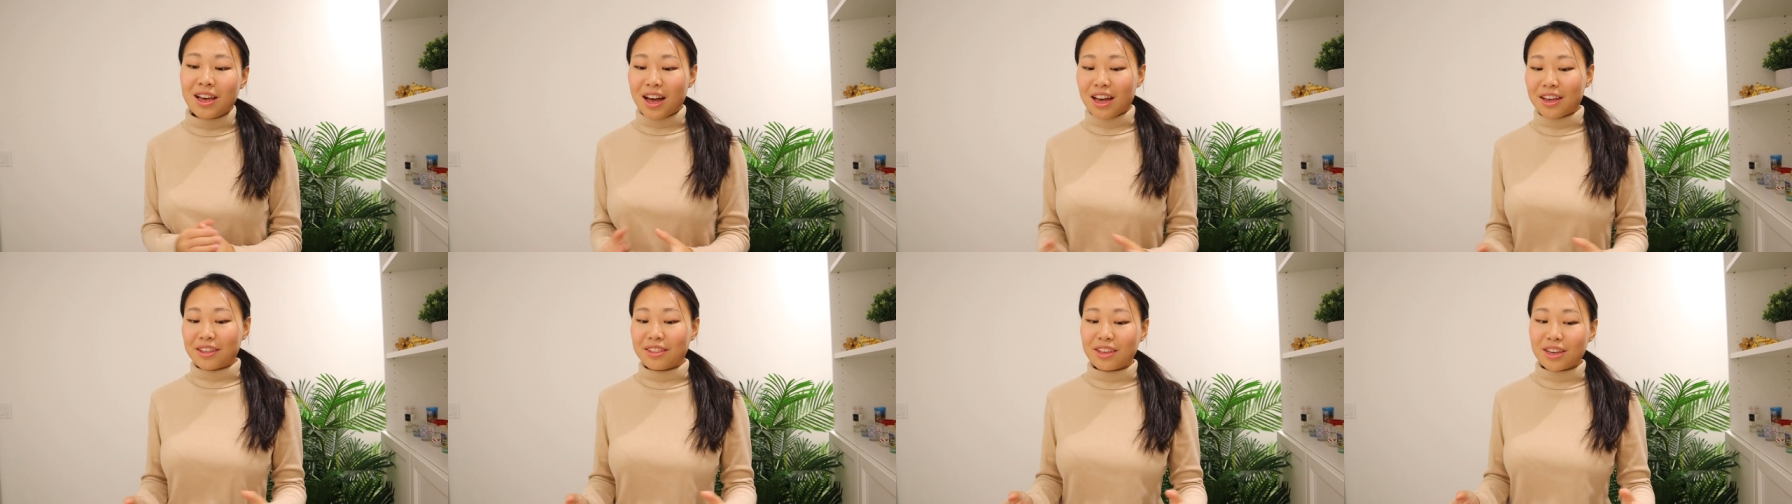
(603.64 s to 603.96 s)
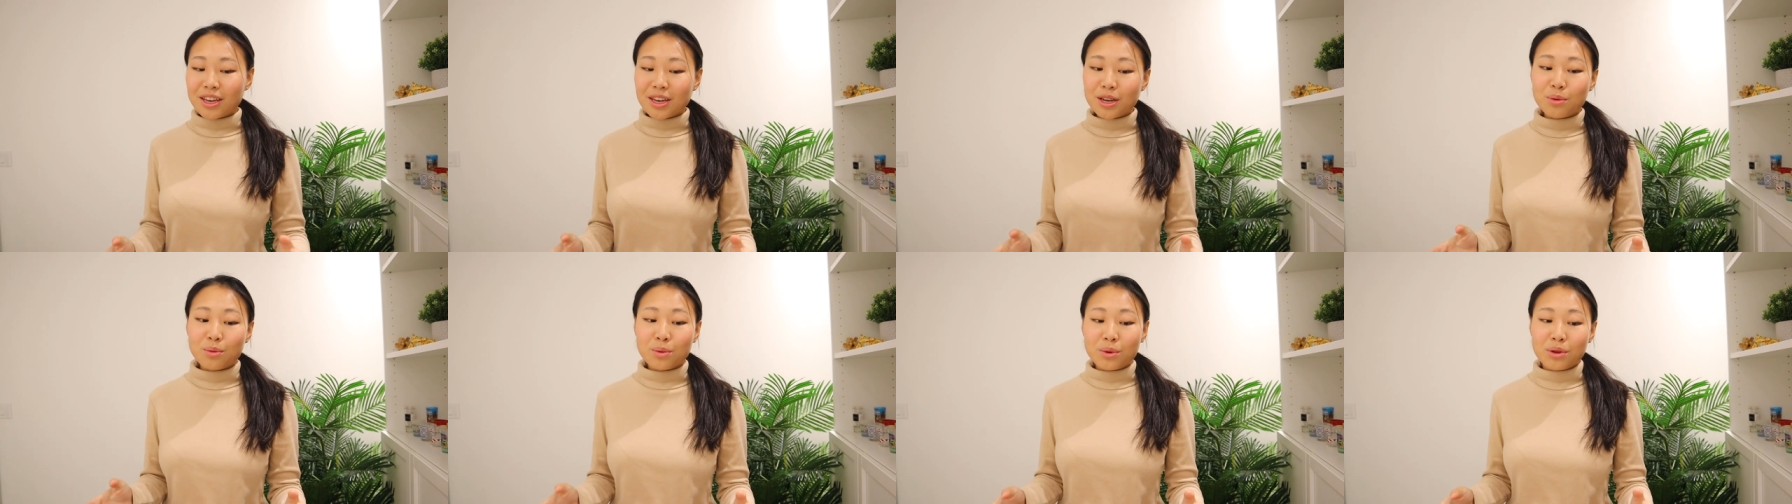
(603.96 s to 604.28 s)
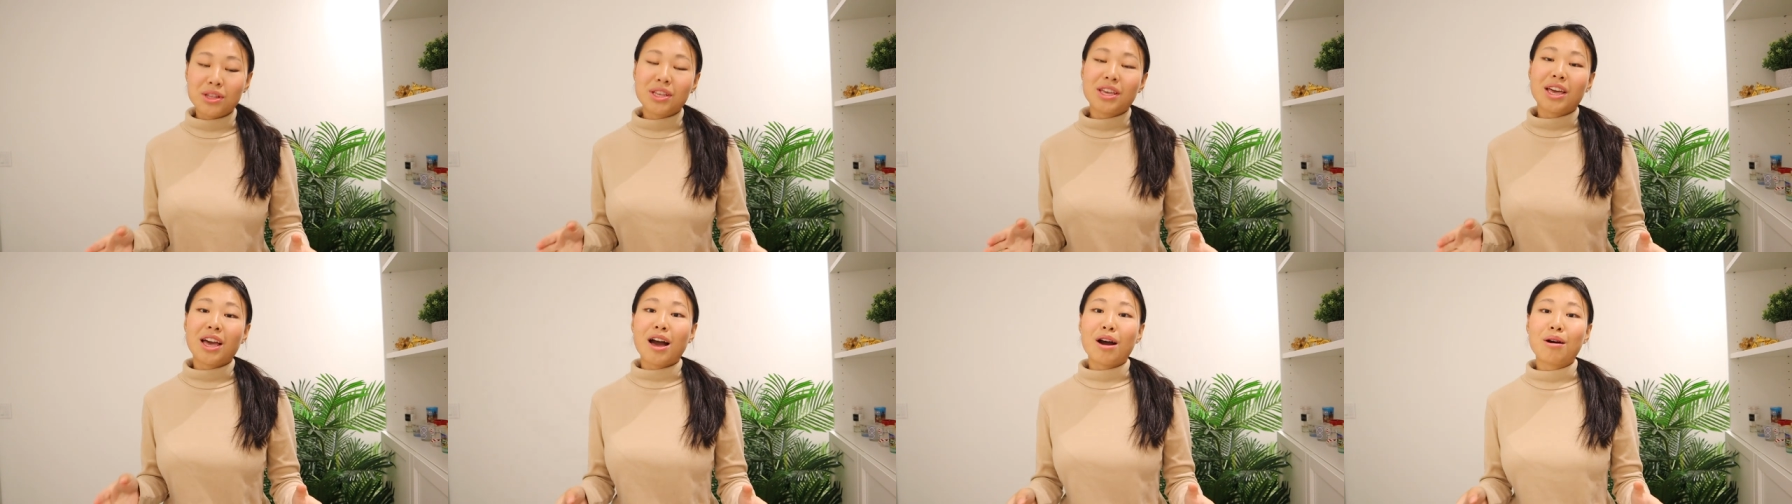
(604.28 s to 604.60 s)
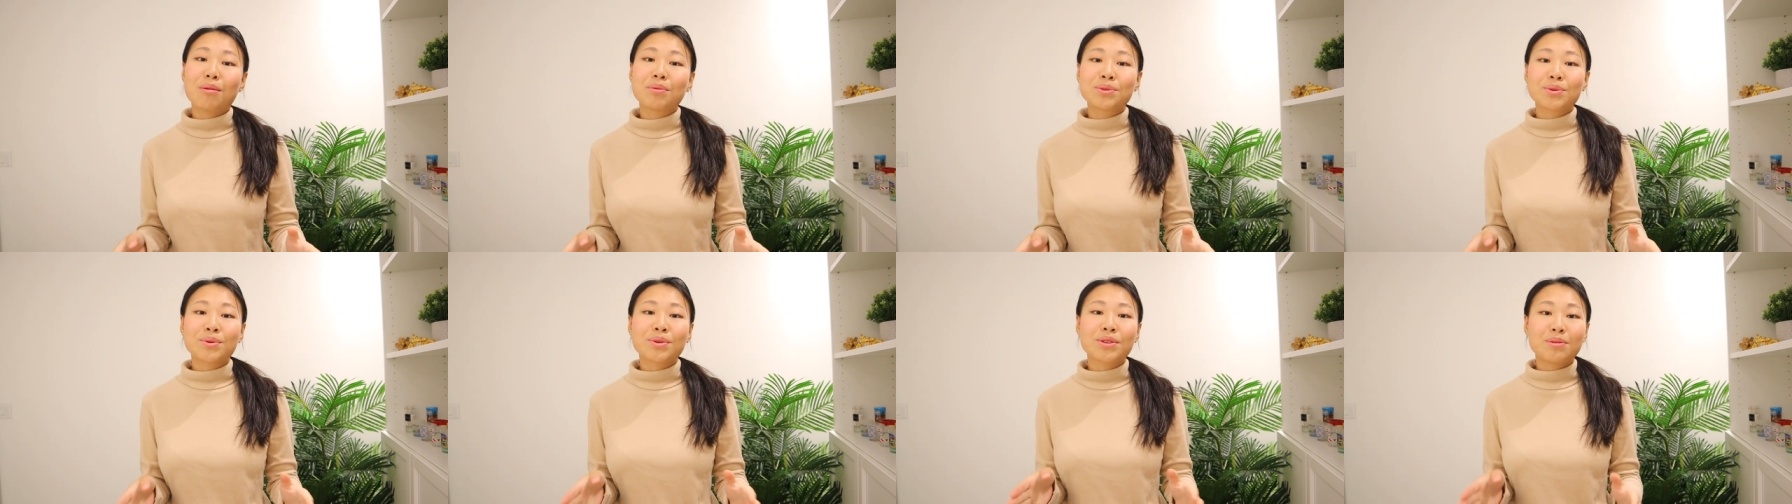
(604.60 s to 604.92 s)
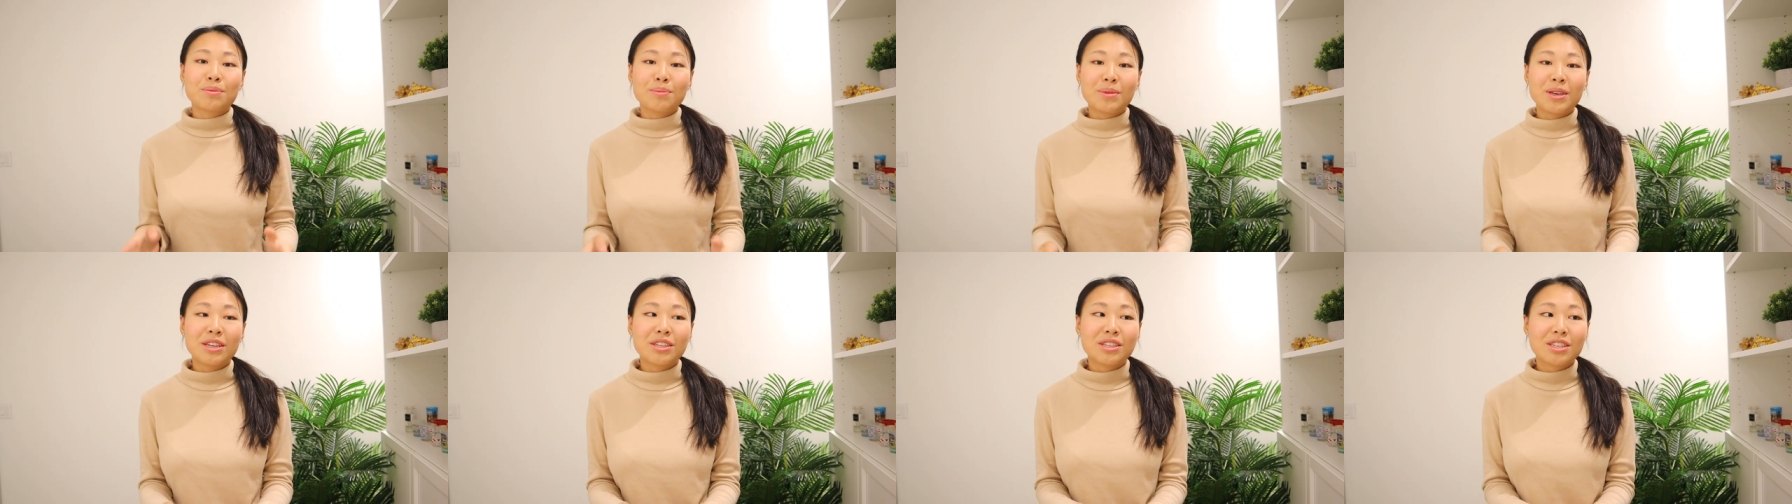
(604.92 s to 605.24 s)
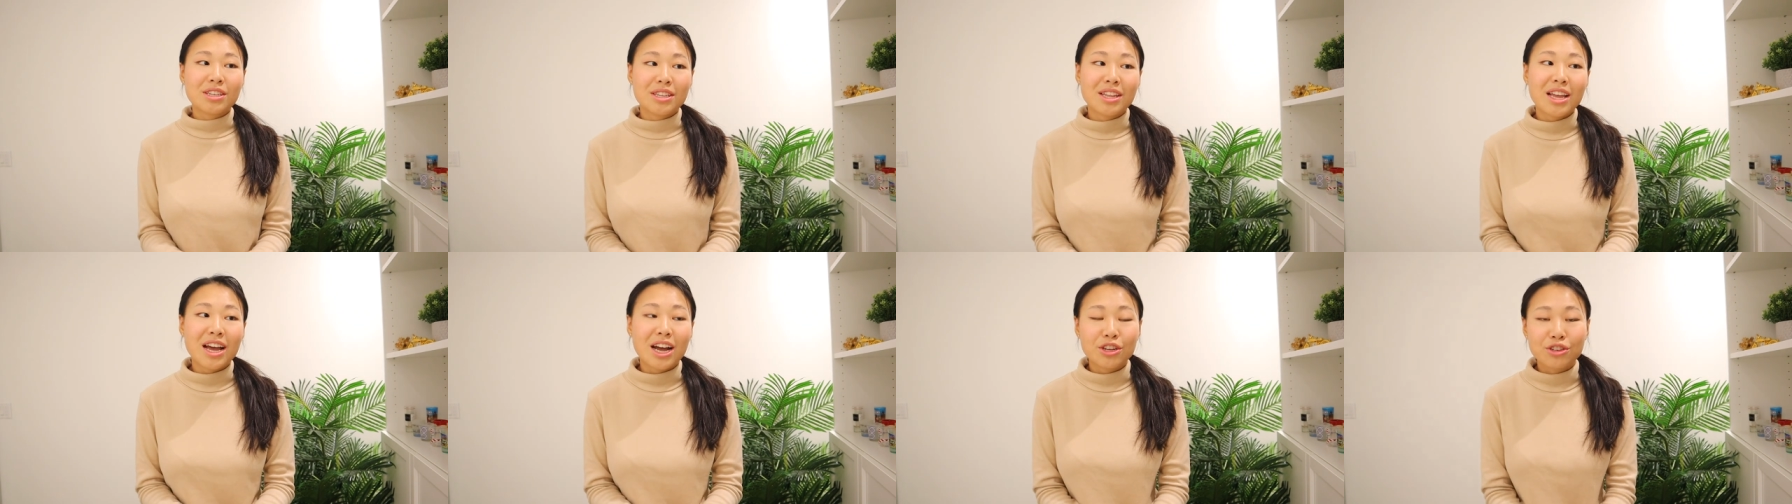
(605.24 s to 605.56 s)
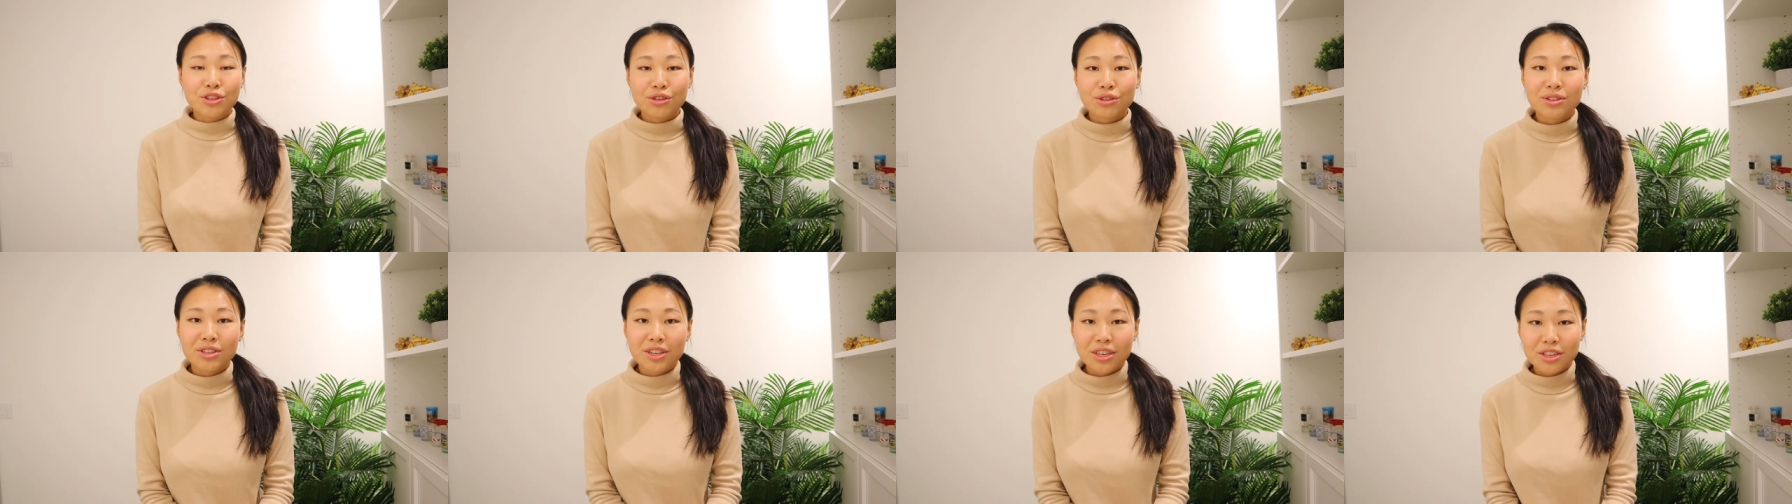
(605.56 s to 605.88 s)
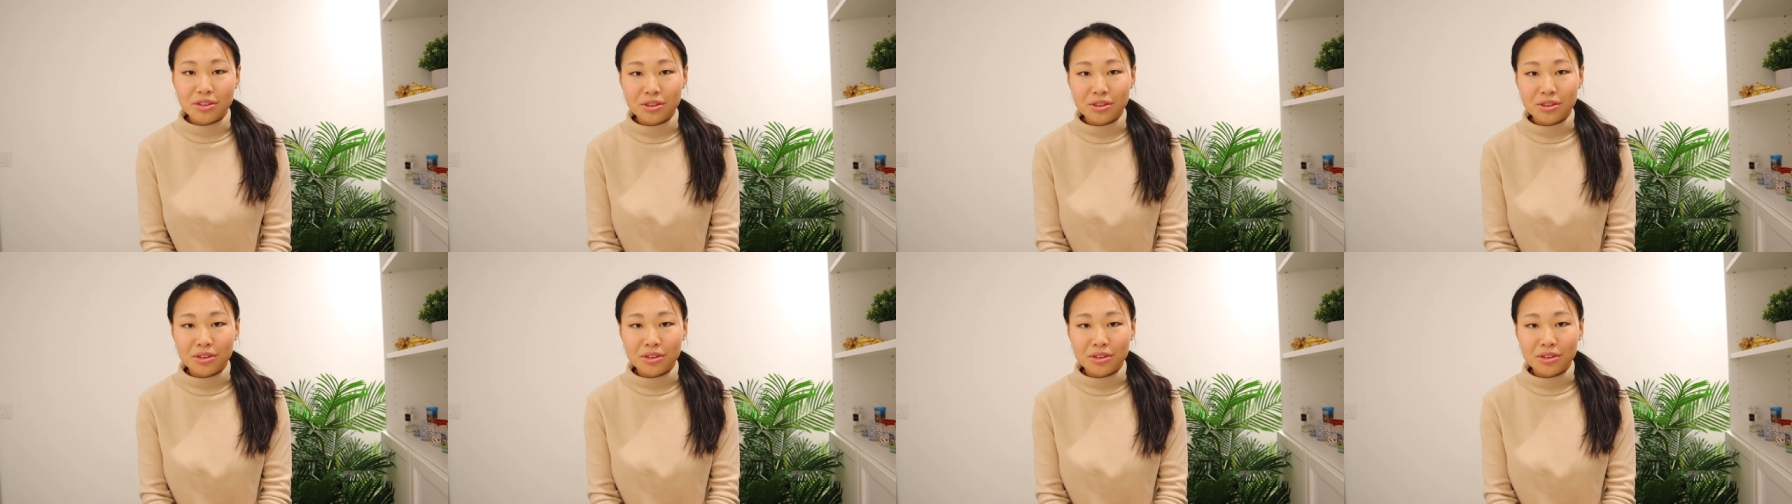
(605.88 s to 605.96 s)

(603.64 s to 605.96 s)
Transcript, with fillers: I think it really helps with me to naturally,